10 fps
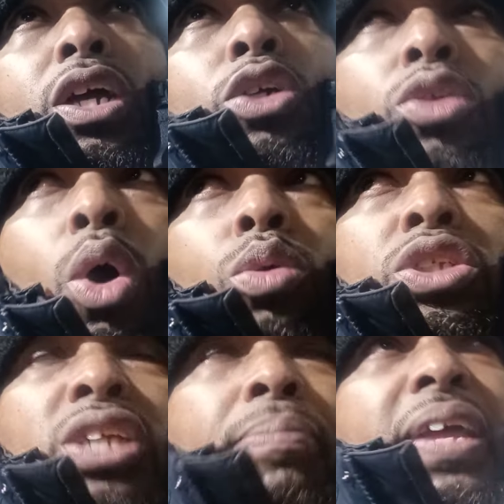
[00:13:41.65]
you know
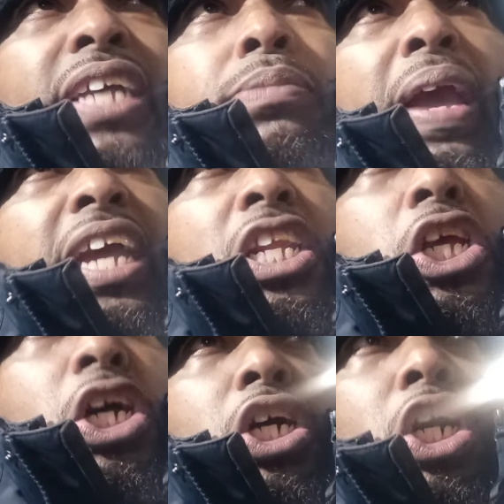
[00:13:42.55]
some niggas make it
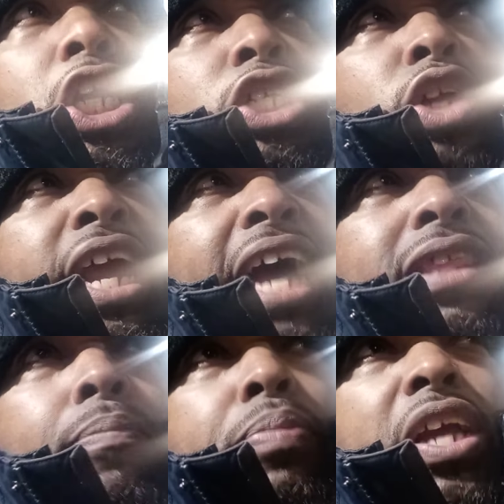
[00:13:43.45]
look good you know they
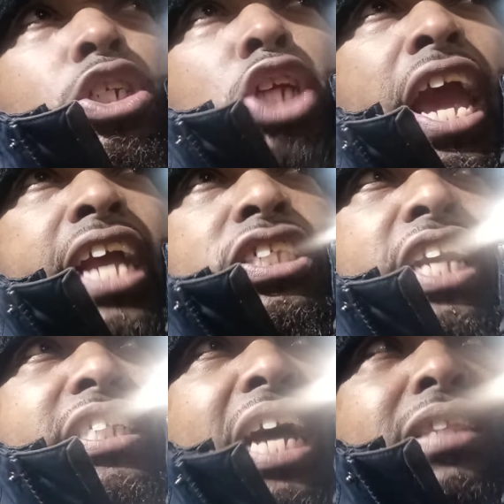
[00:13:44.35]
got the big chains
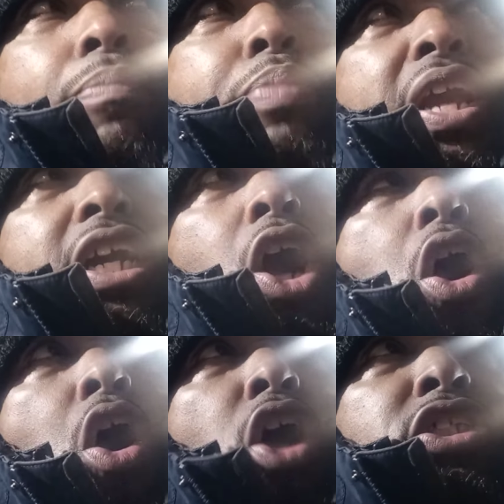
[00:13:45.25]
niggas got the big
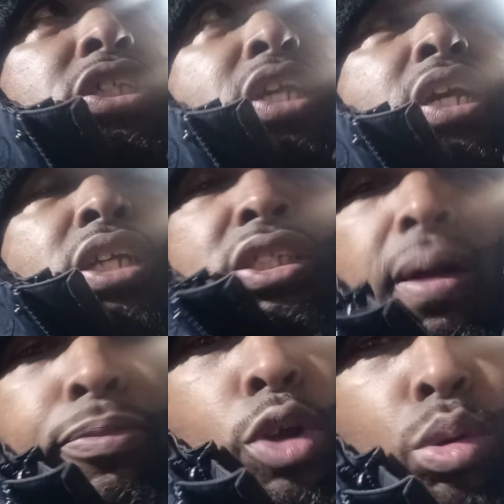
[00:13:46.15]
cars
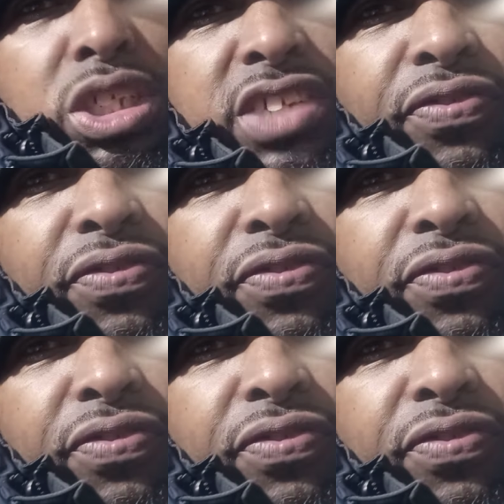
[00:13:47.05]
some dudes